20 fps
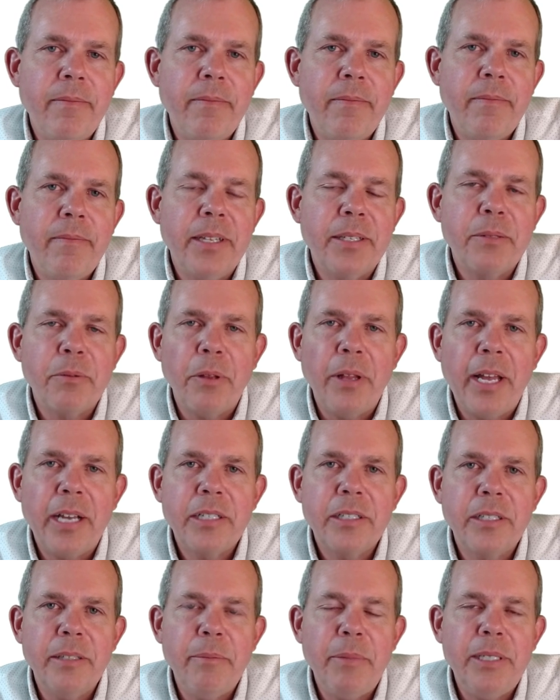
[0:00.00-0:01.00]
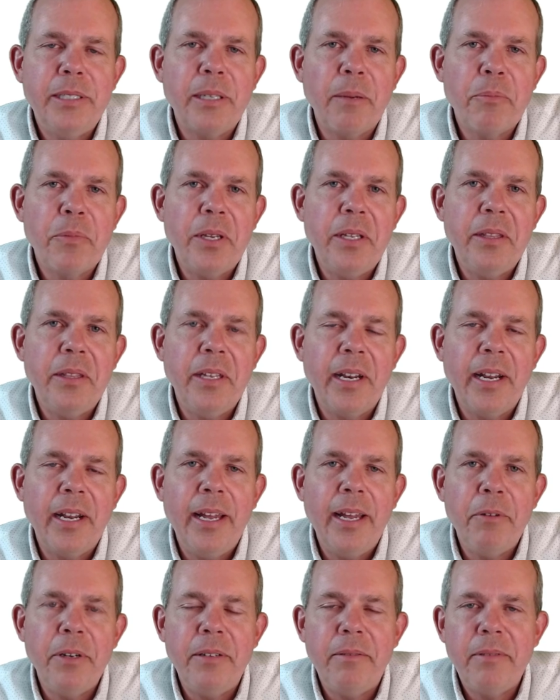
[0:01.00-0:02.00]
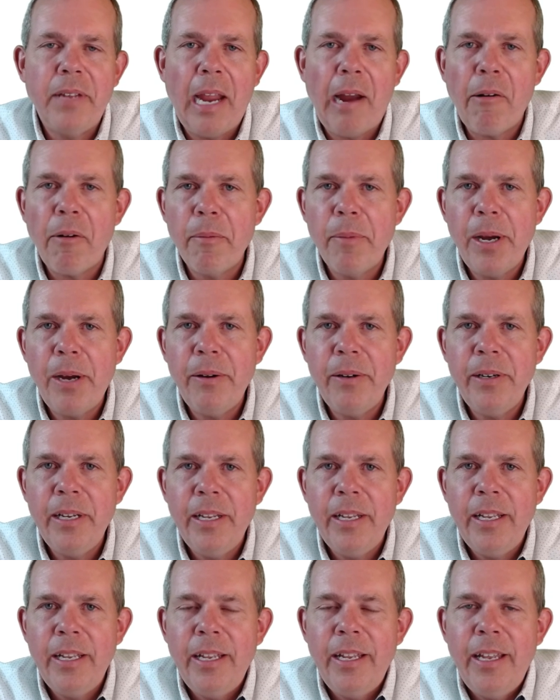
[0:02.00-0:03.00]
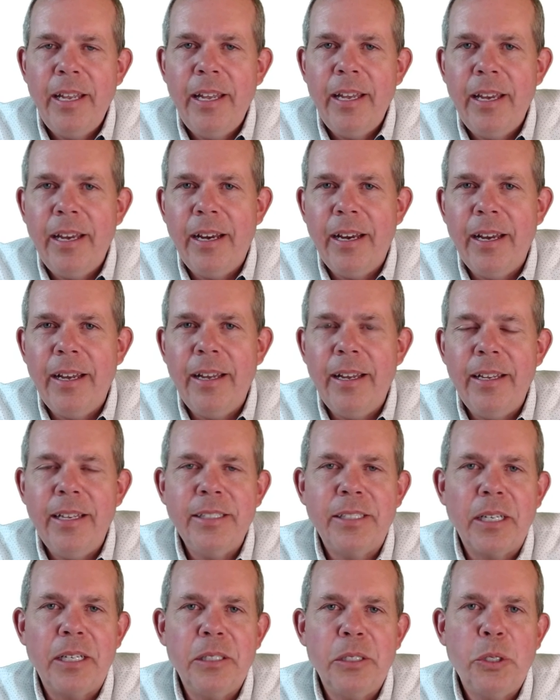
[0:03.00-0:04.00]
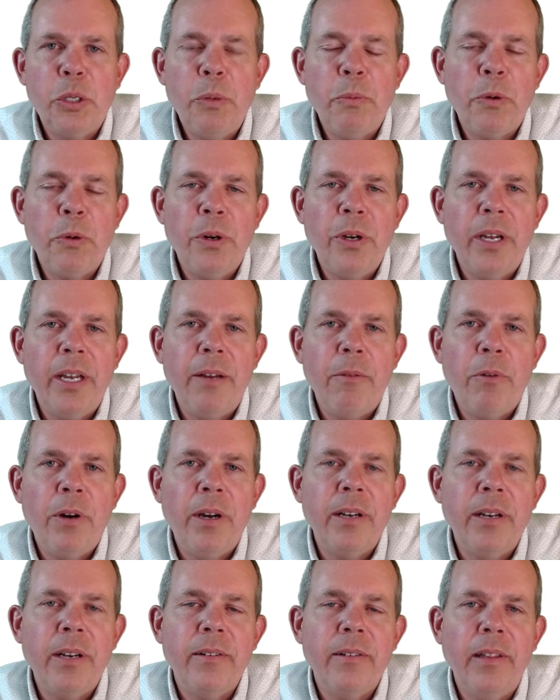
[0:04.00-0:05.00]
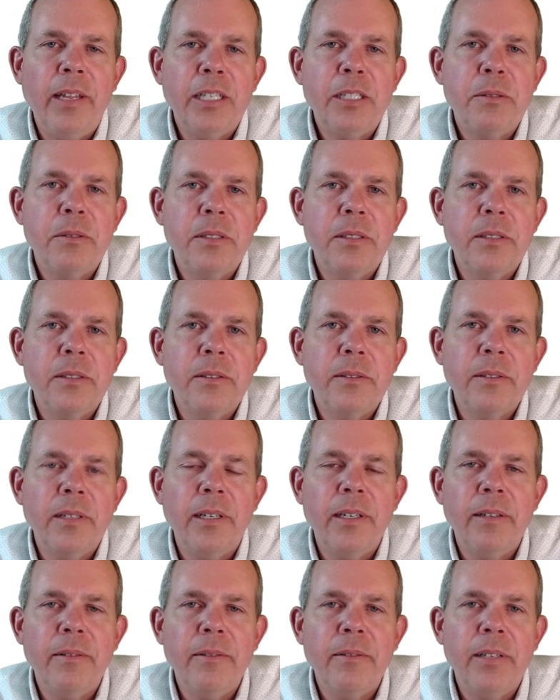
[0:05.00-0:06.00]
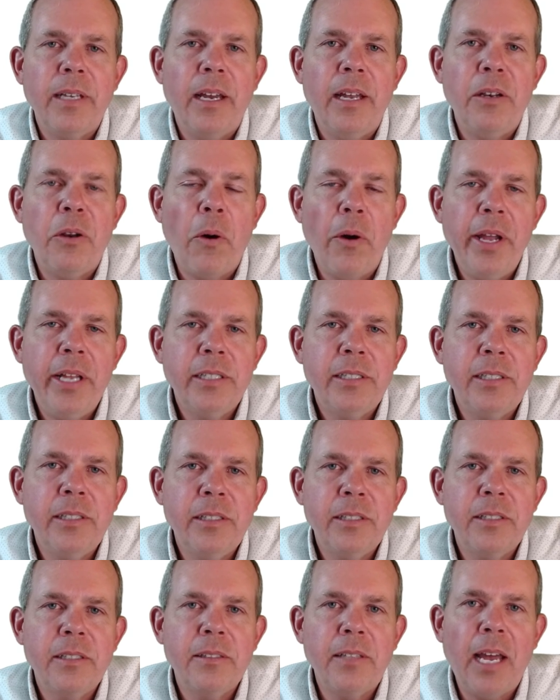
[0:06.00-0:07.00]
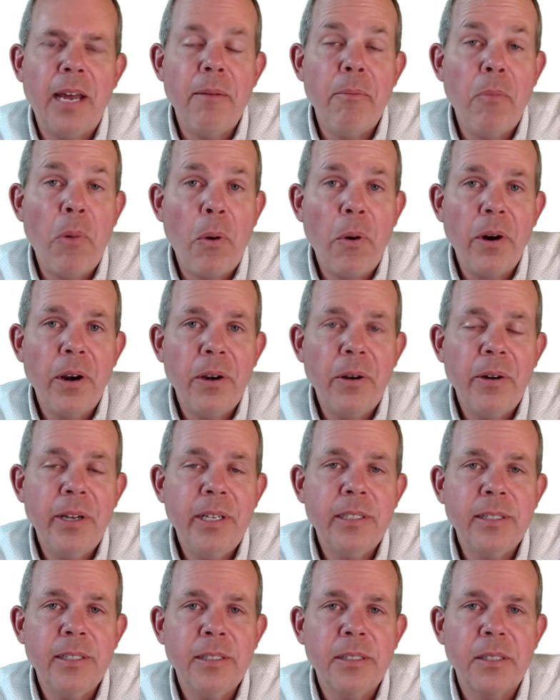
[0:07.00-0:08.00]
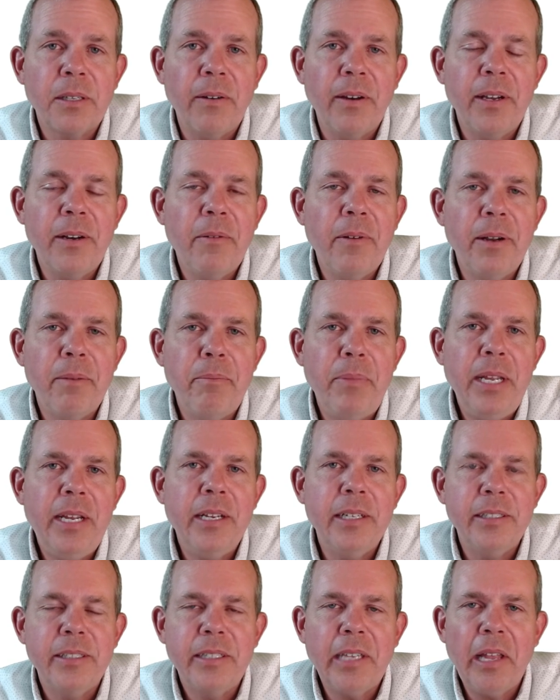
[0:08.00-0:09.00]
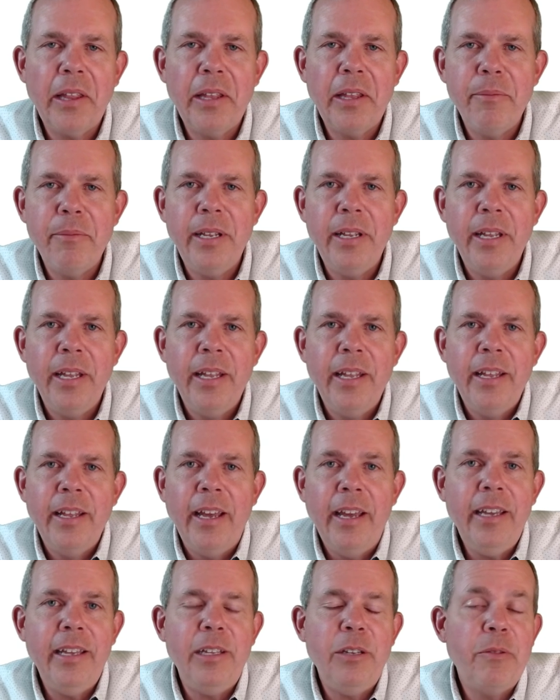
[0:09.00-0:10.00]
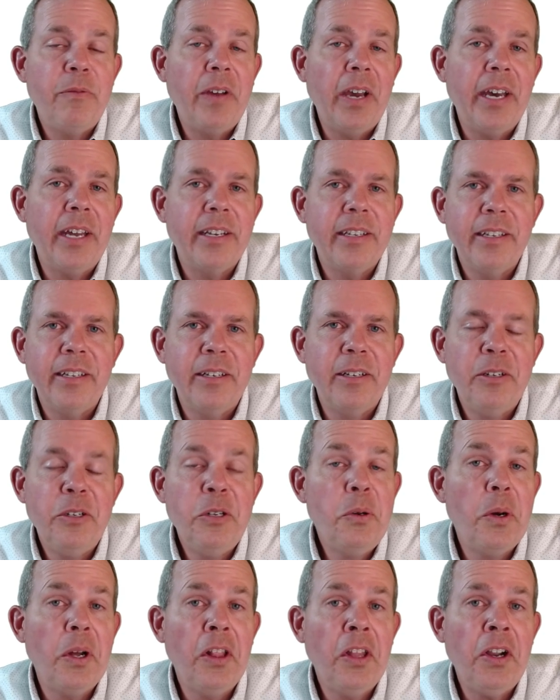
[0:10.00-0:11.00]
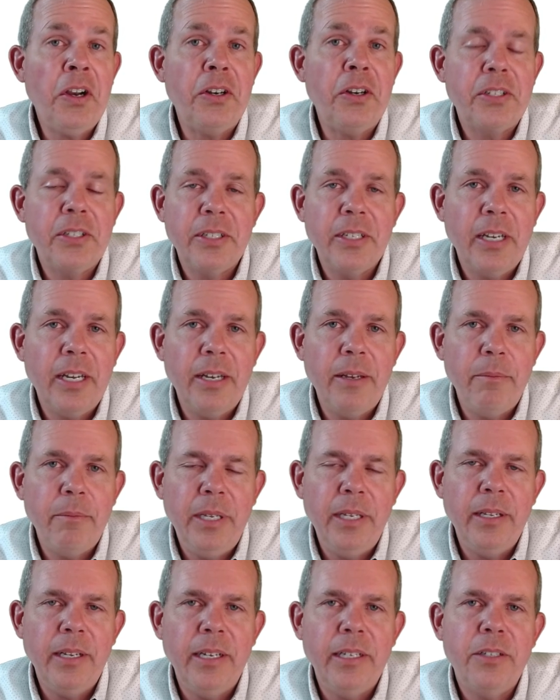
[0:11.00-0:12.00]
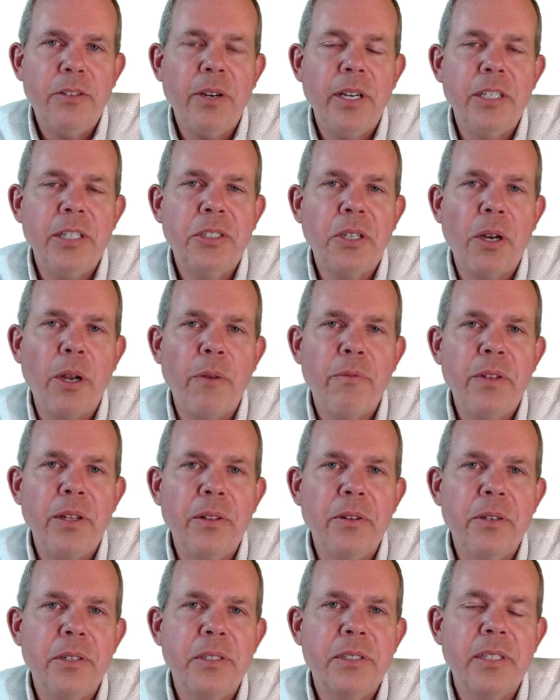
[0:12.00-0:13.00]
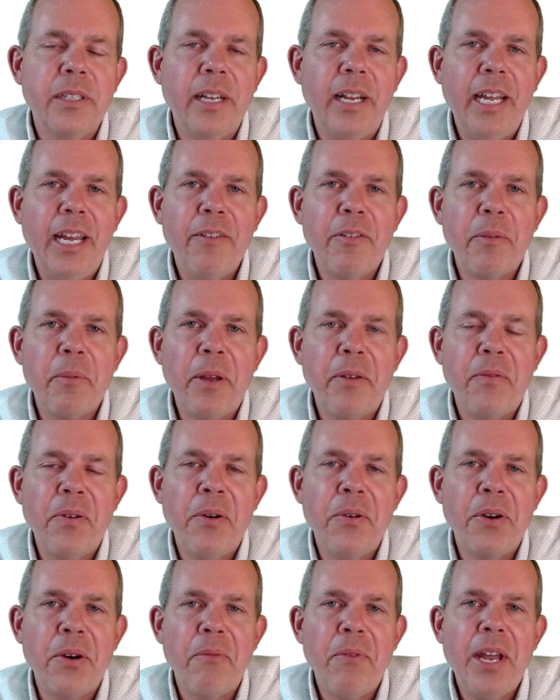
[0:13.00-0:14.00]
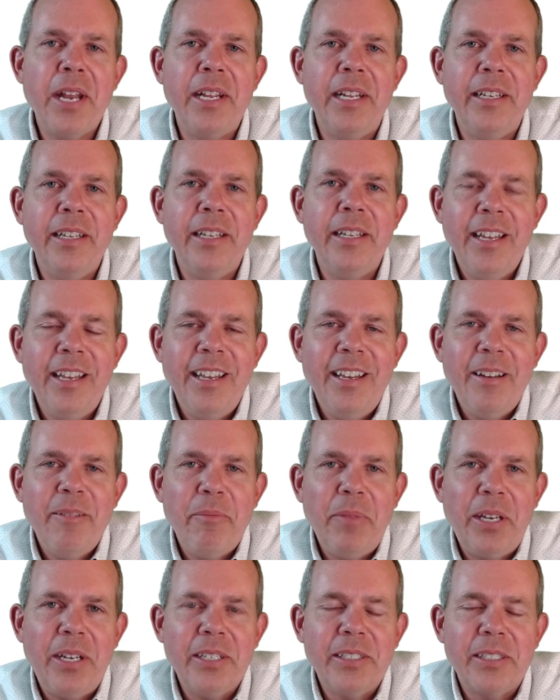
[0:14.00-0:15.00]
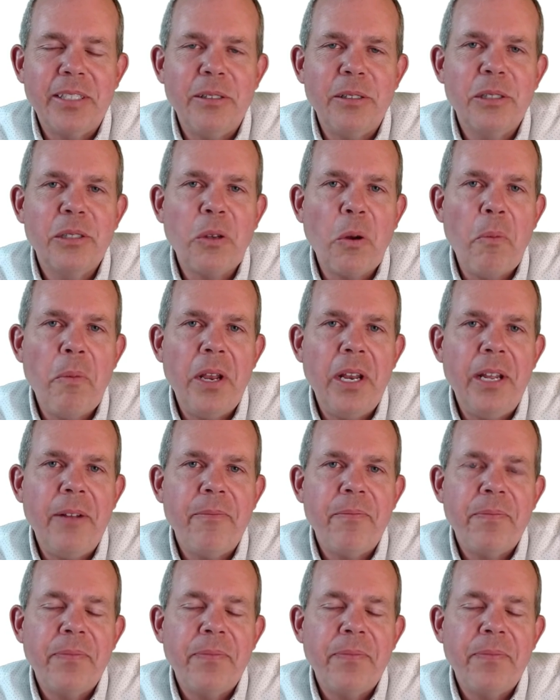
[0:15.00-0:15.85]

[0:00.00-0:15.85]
this will actually be something that I would care about. I, as a consumer, I want less uh, annoyances, not more annoyances. So I don't want beacons telling me, hey, you got a new alert. I mean, I try to shut off the alerts that I have on my phone already because there's so many.